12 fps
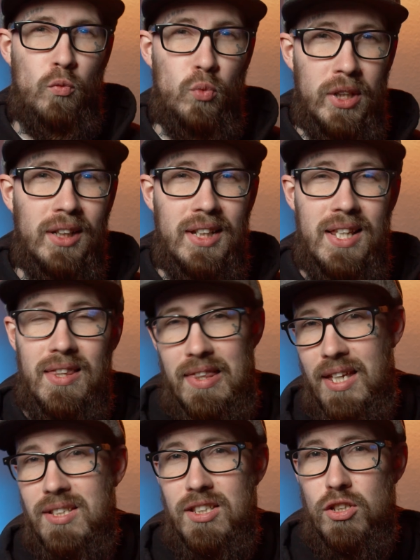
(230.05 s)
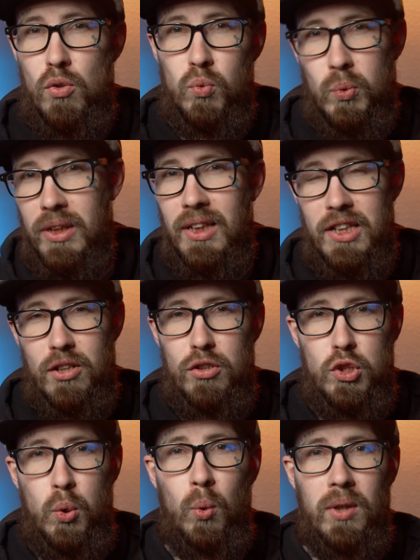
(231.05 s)
Really, this is a really
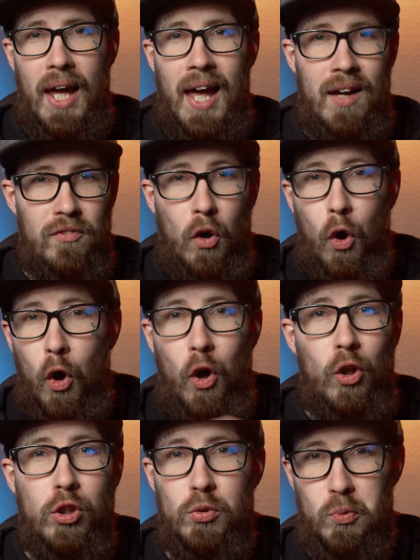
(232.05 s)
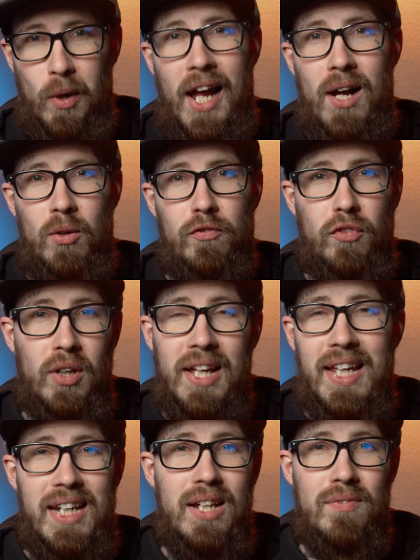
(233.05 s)
good tool to have all around for
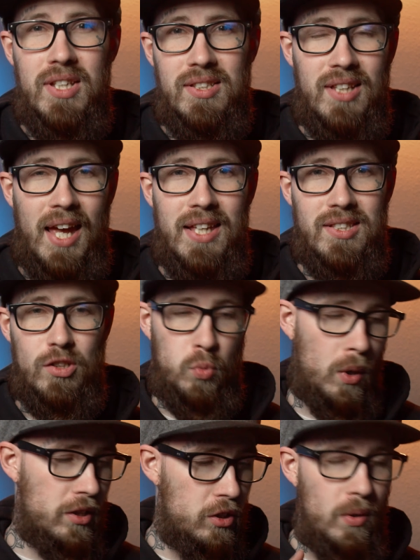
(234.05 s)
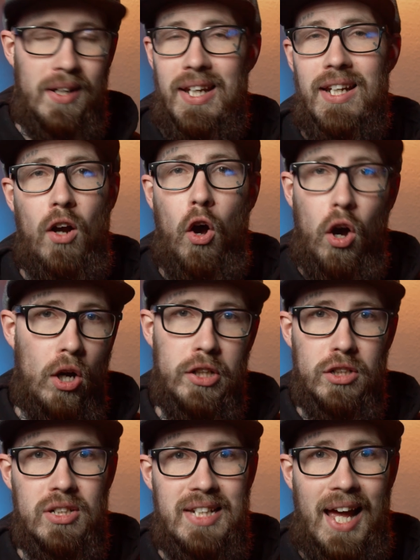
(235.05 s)
any of these cases, whether you need it
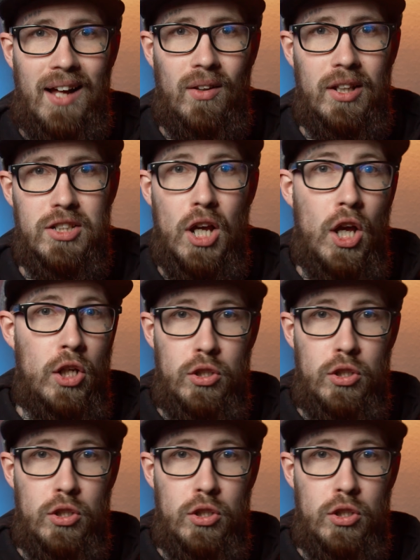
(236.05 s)
on your talent,